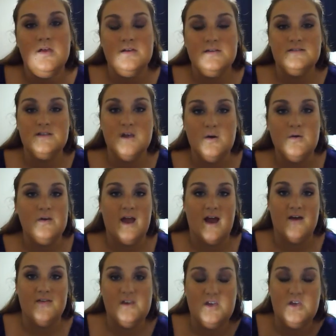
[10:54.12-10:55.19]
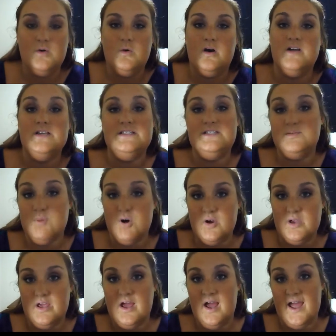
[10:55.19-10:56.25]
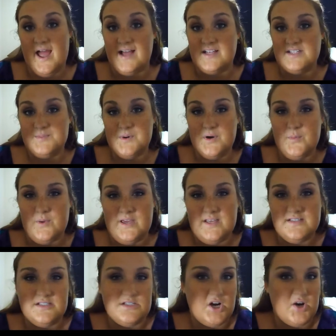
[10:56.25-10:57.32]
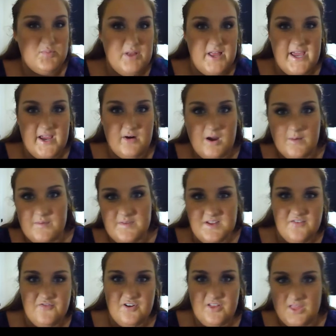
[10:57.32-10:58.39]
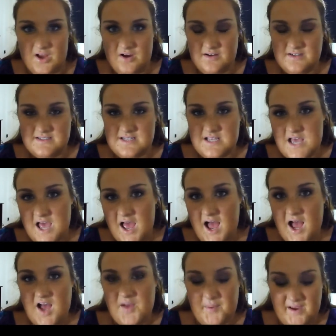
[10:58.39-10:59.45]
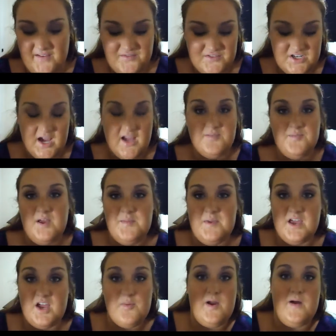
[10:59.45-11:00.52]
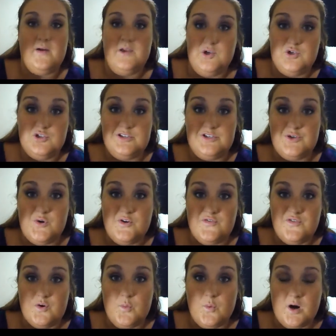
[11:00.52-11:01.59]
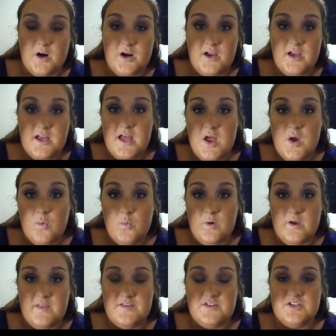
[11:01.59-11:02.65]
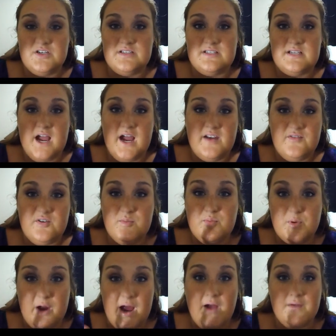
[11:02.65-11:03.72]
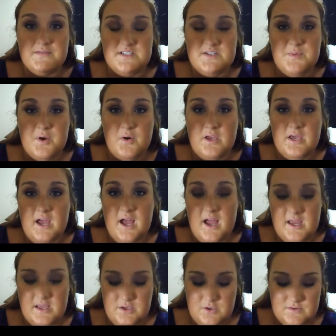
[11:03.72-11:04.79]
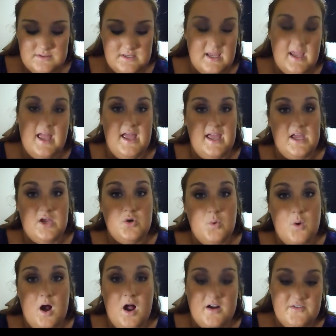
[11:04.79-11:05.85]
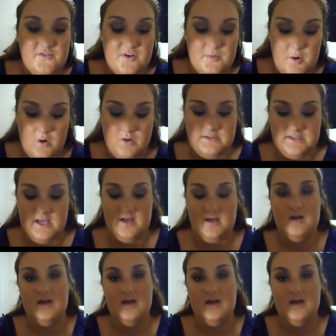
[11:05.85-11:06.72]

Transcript: So now that you are a smoky eye expert, we can start playing around with different looks. I've done my makeup how I usually do it for work, with just kind of a brown smoky eye using a quad from Ulta.